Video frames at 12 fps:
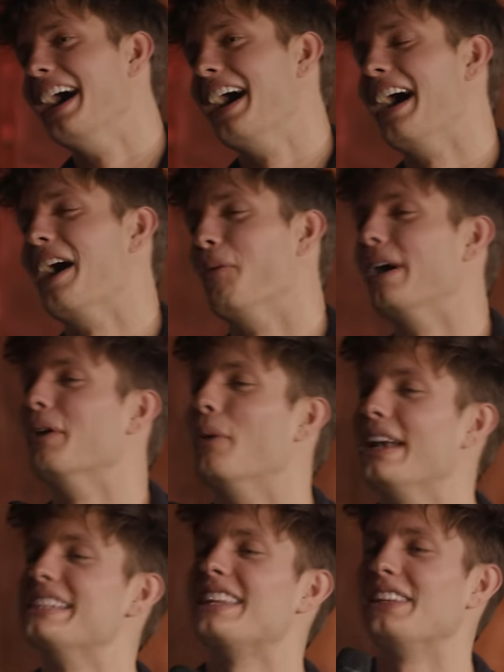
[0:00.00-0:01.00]
All right,
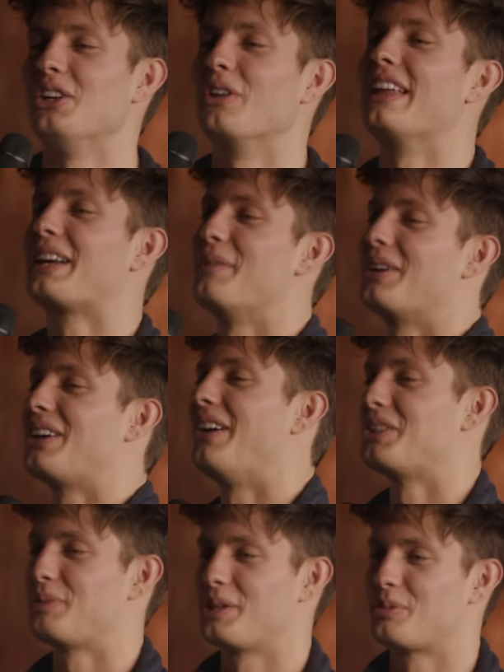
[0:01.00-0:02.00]
what is it that you don't like about
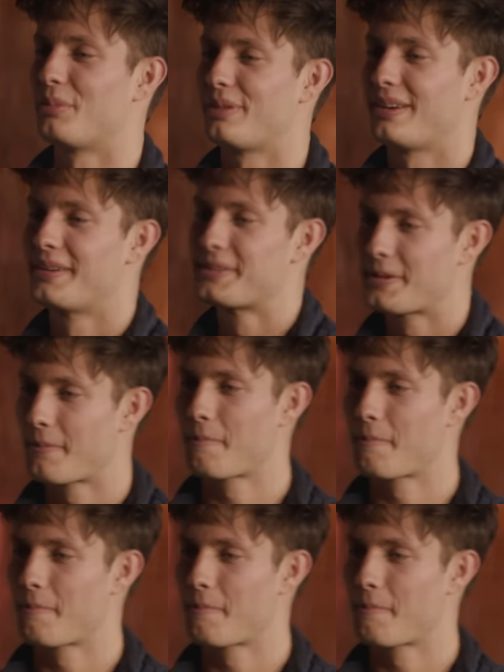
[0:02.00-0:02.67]
college baseball players?